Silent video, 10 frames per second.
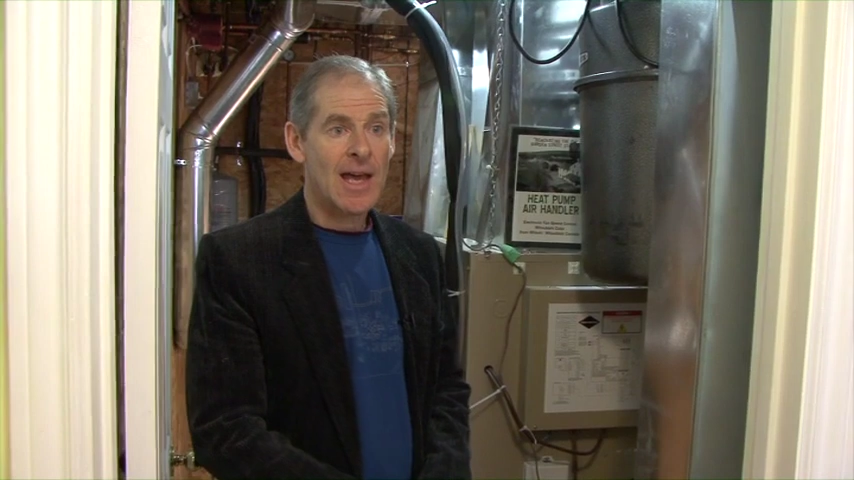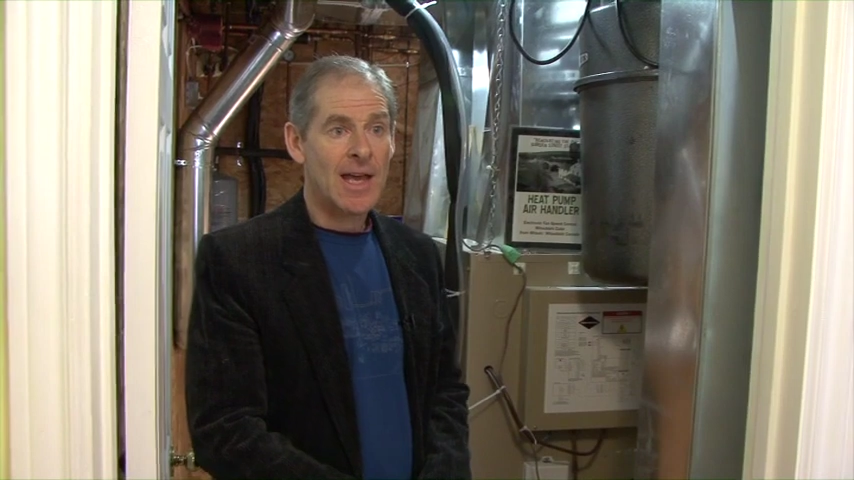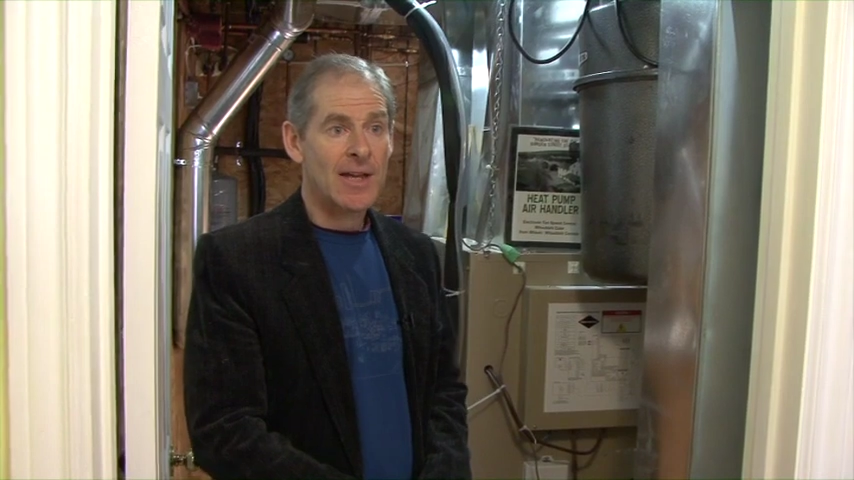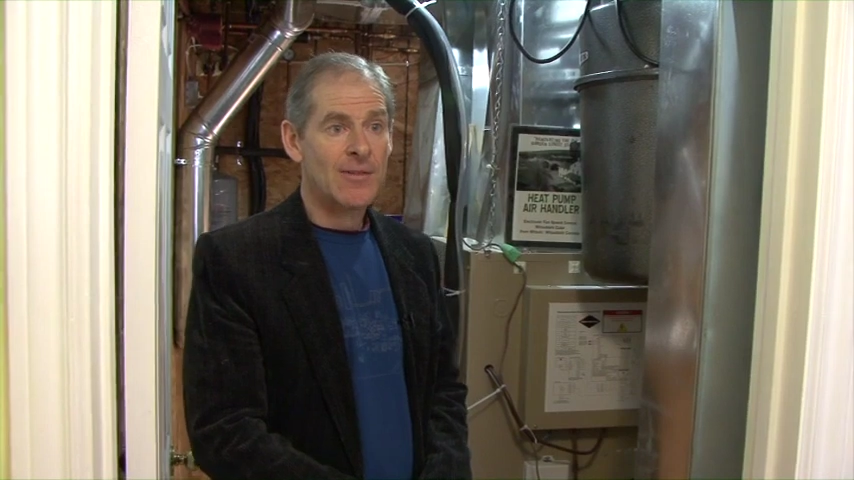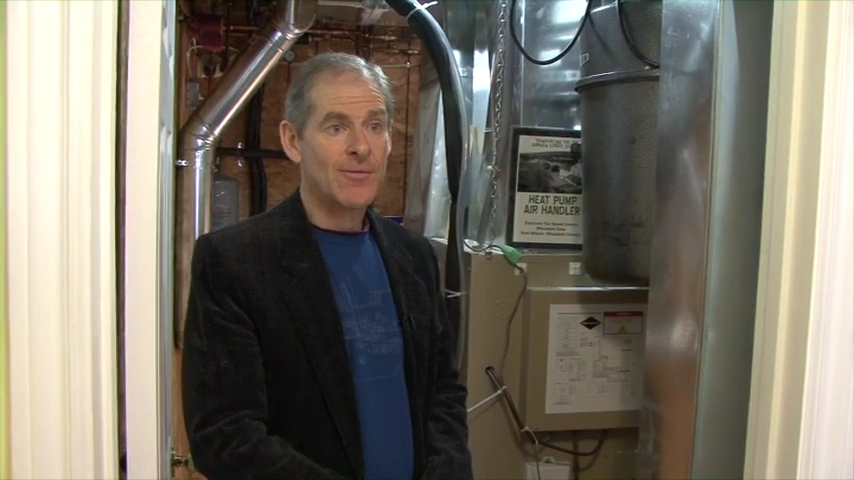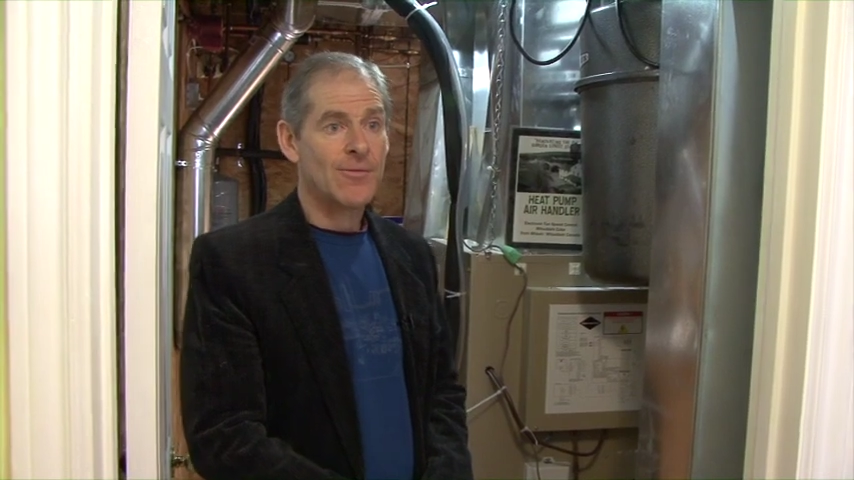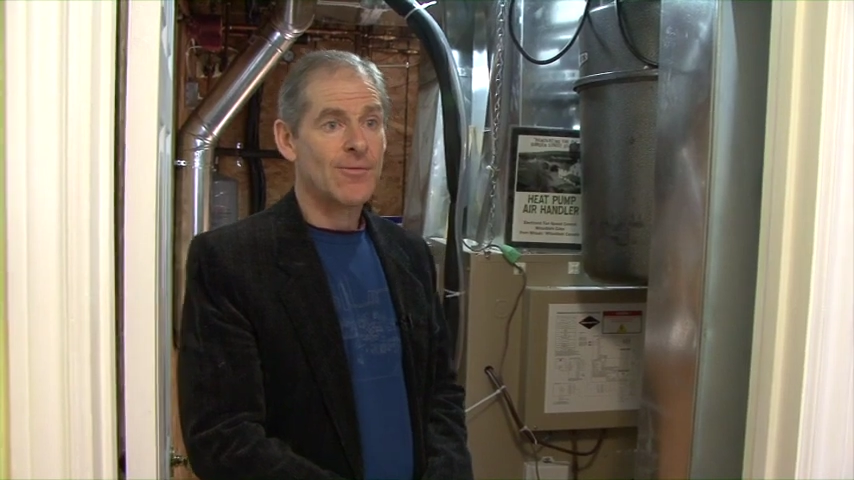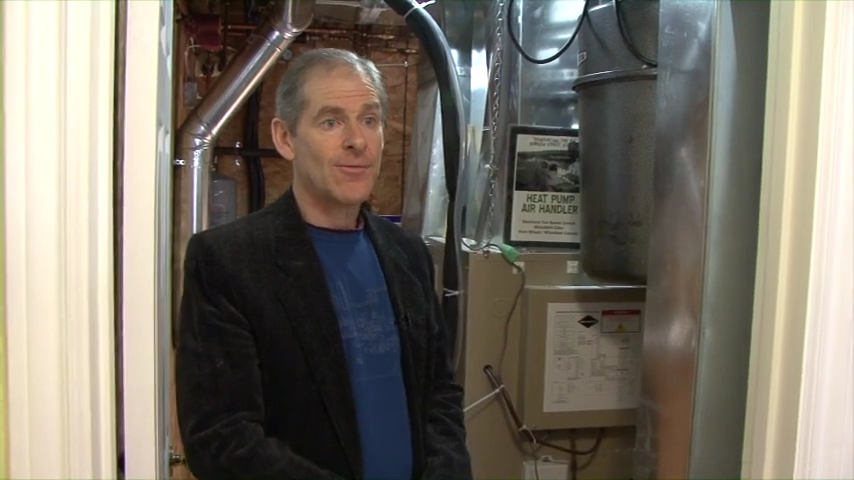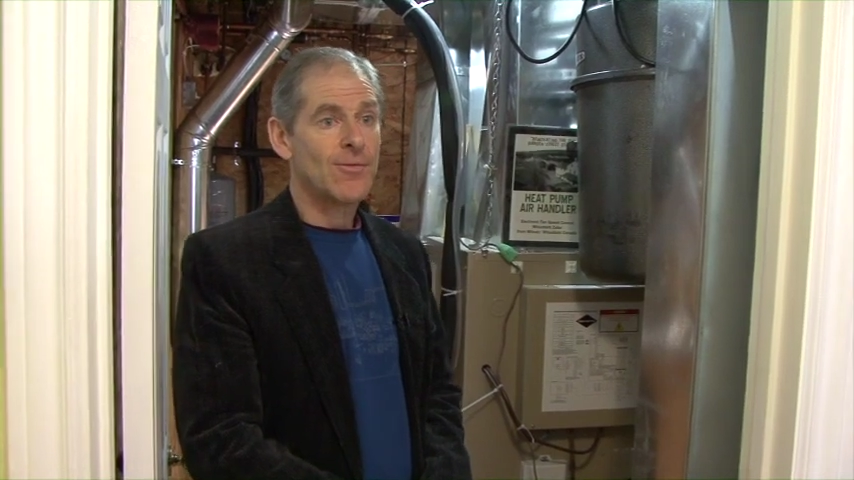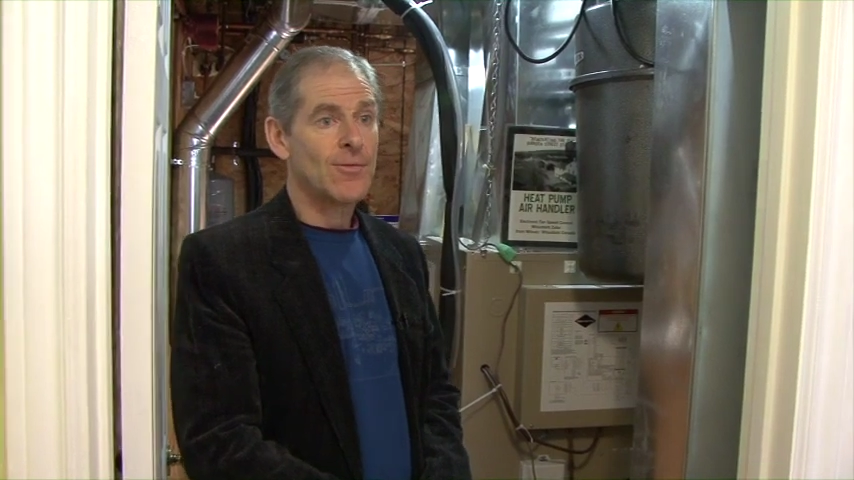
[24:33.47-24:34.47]
And if
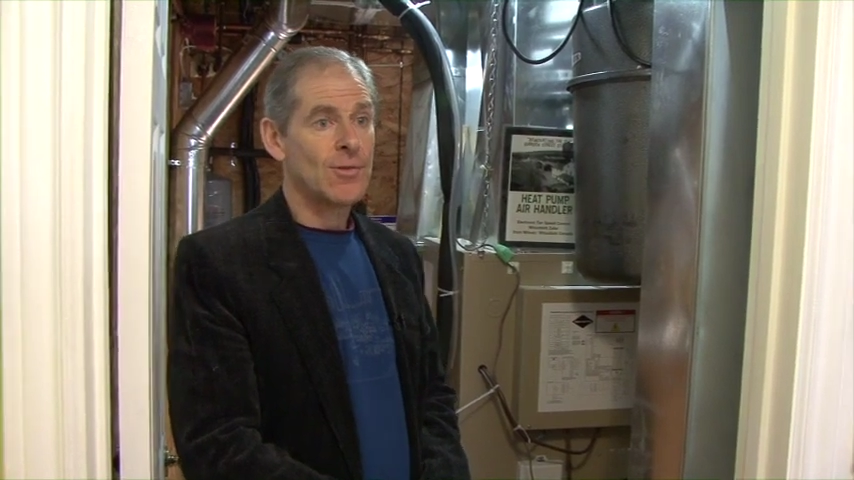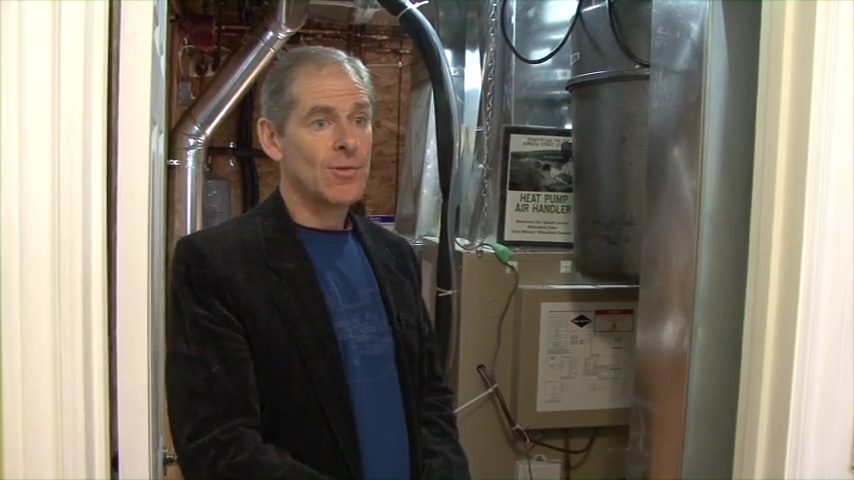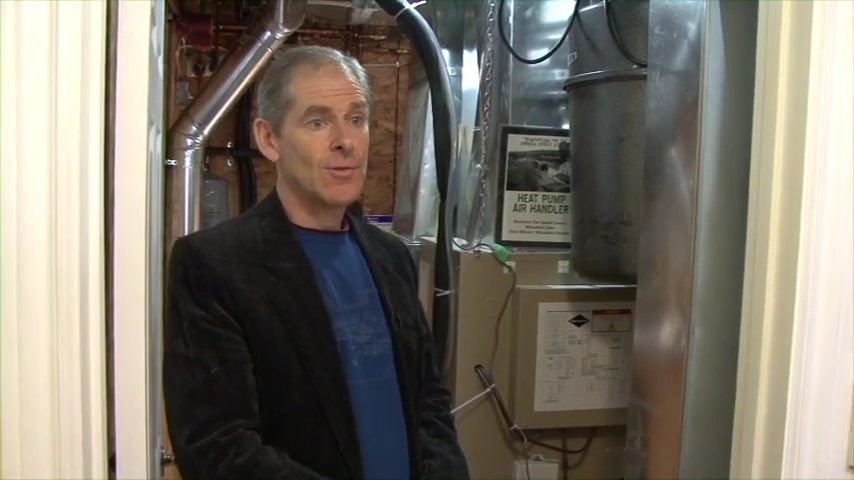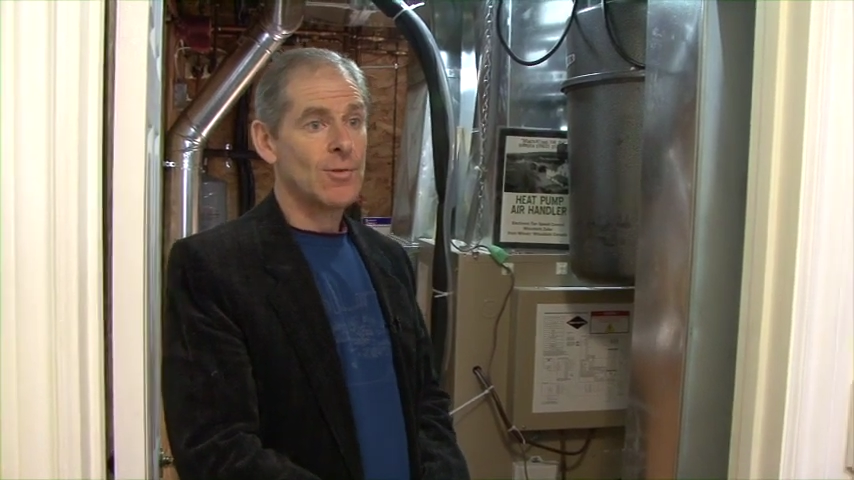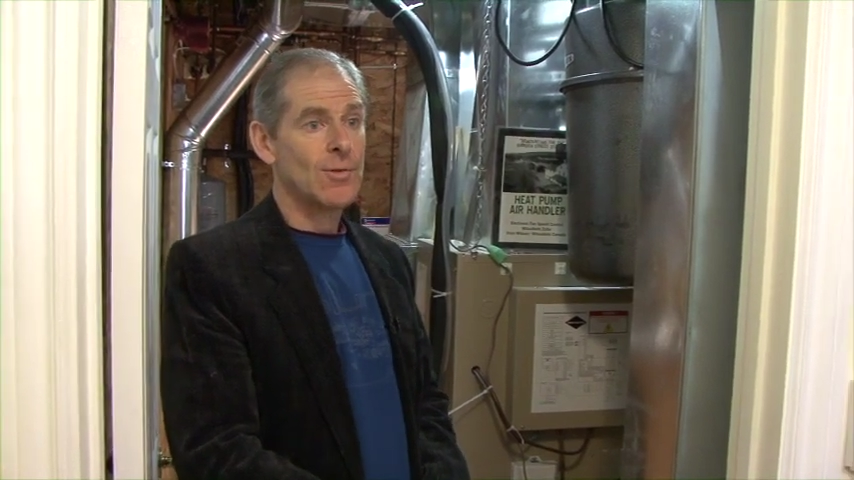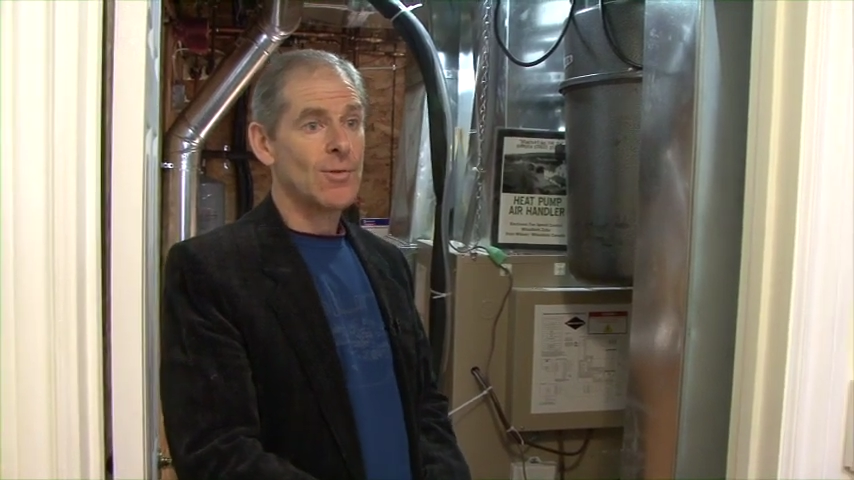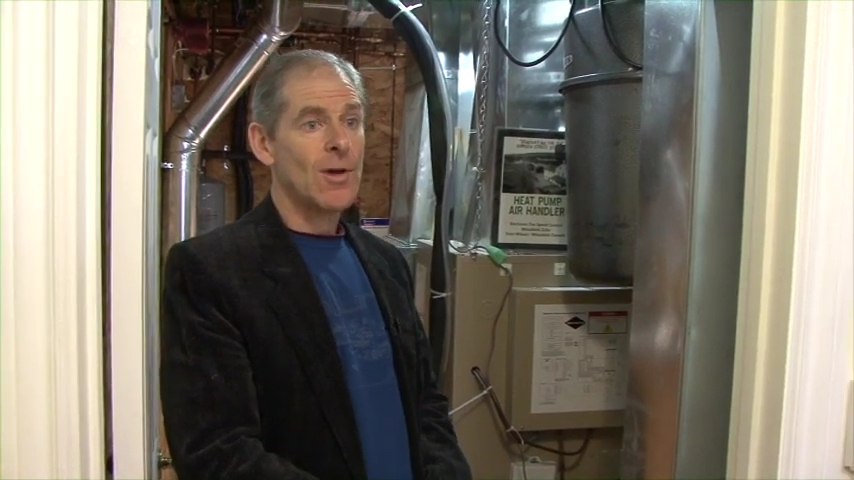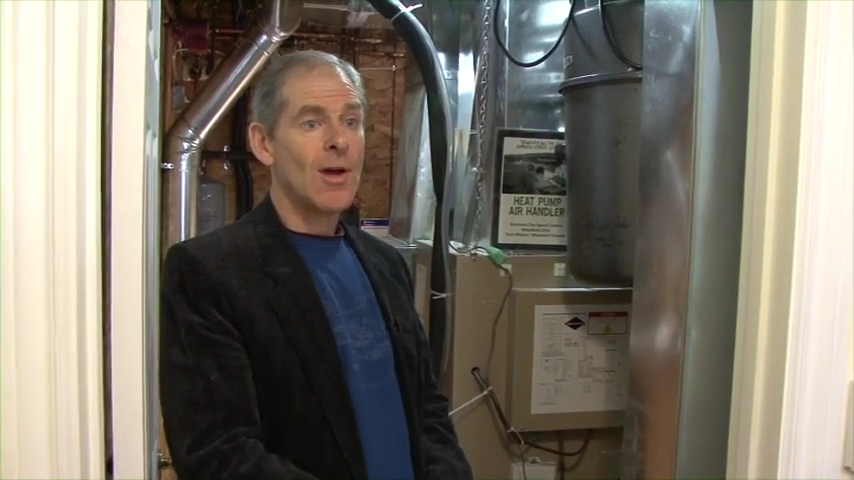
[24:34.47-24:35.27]
you